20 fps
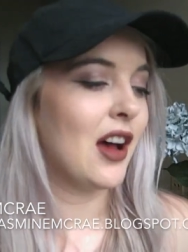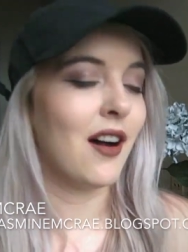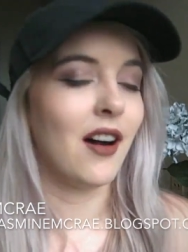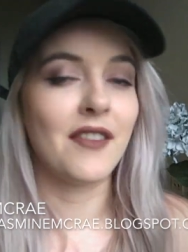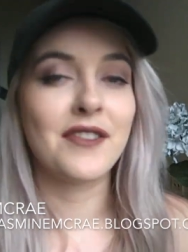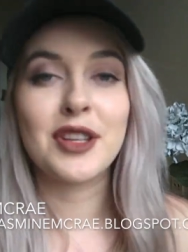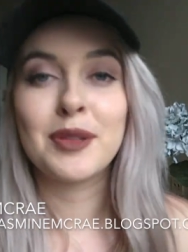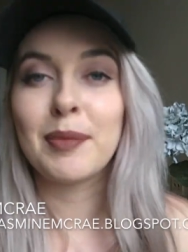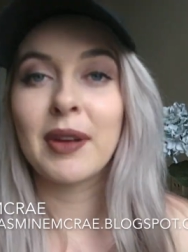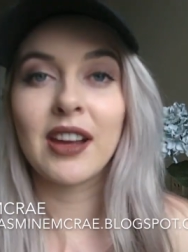
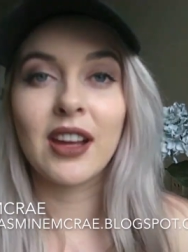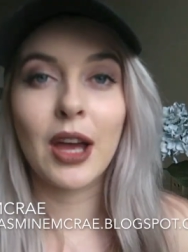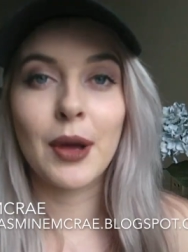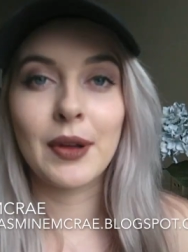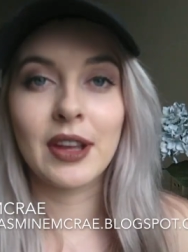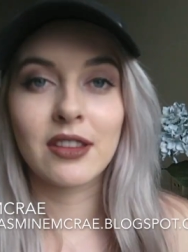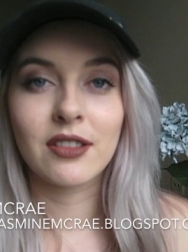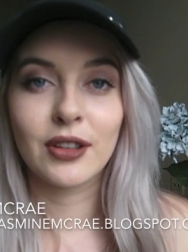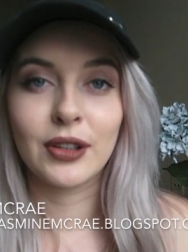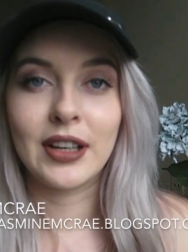I've just been
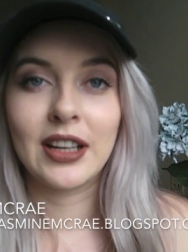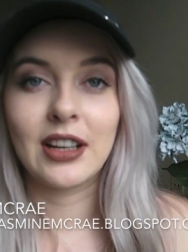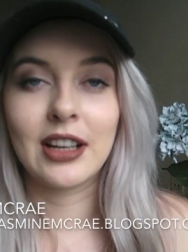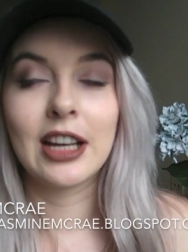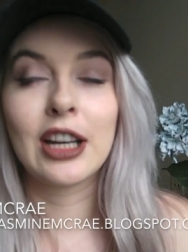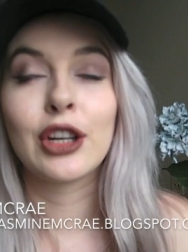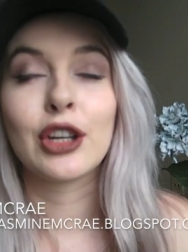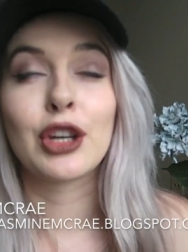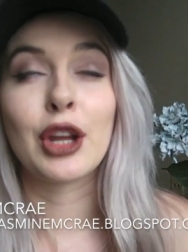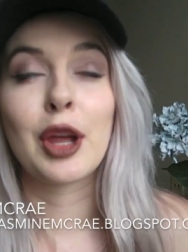going through it
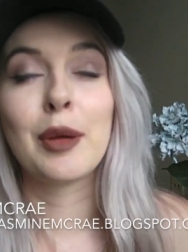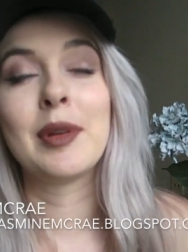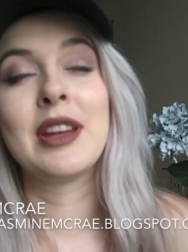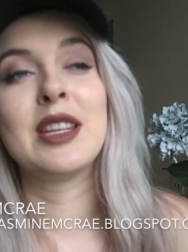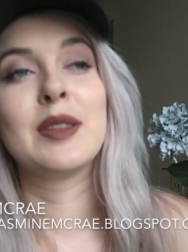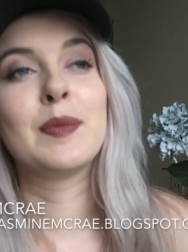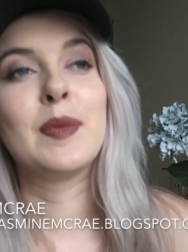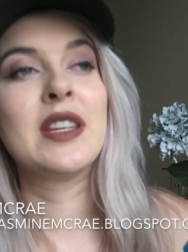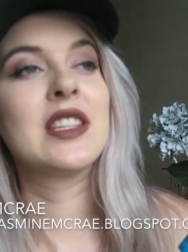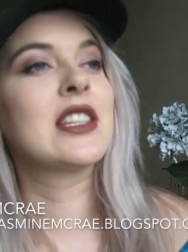like
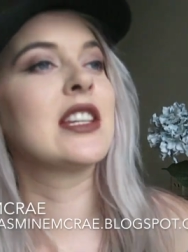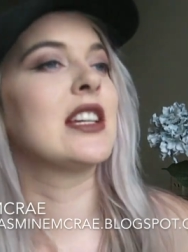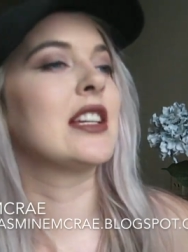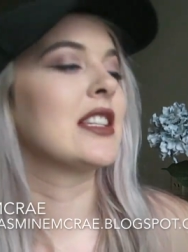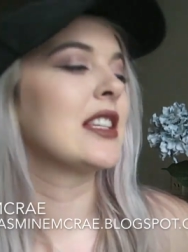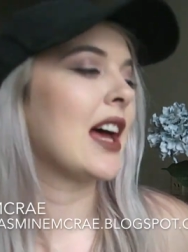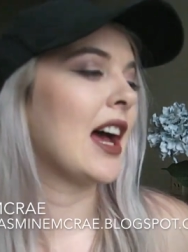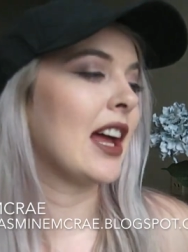nobody's business.